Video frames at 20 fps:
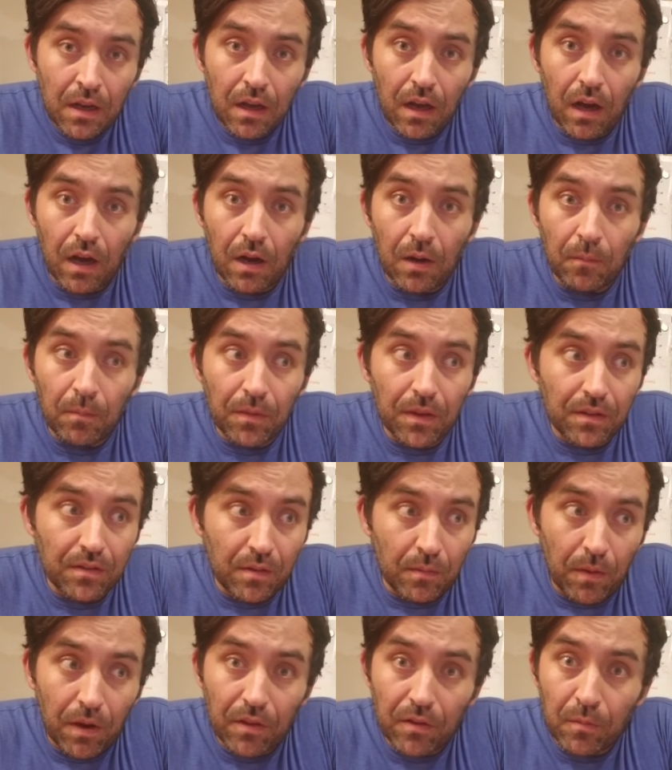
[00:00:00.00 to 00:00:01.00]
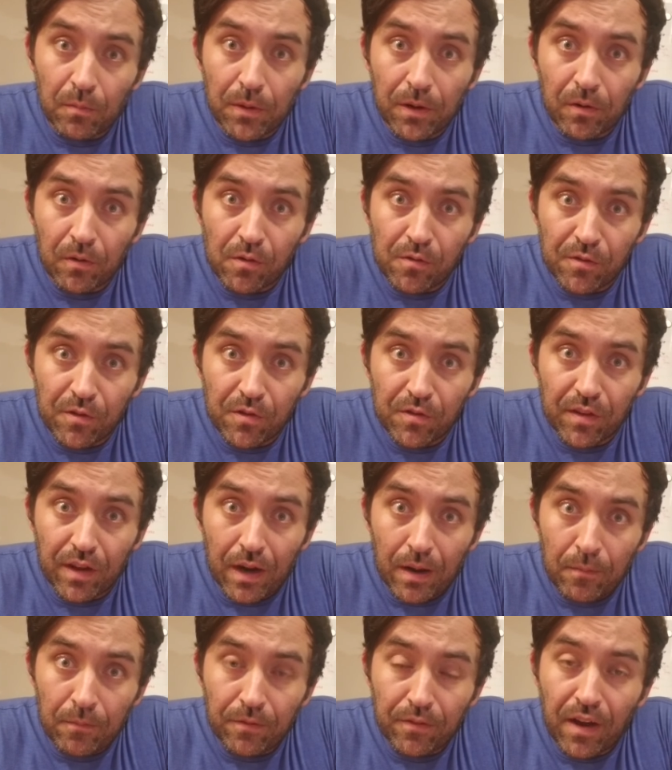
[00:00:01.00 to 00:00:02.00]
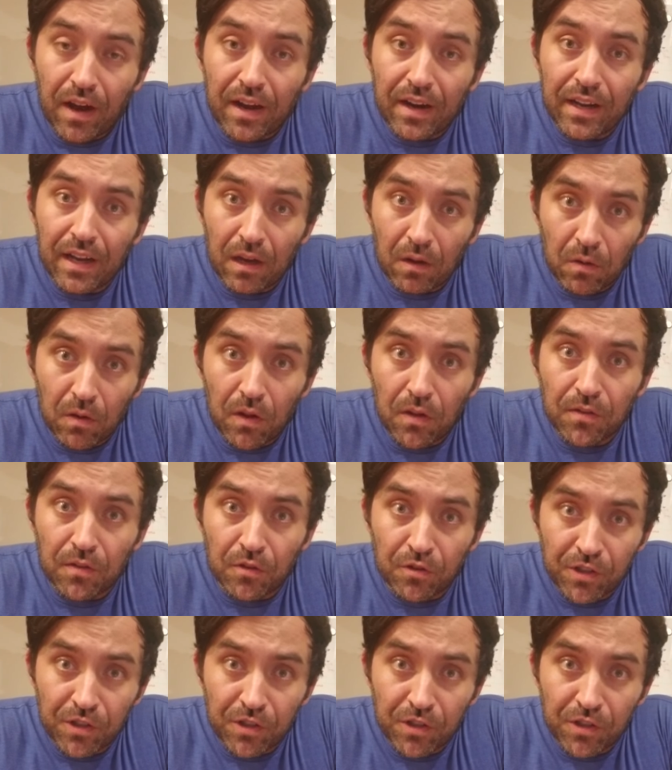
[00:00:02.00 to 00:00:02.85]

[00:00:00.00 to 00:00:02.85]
Um, some other beer reviews that I'm finding, I will also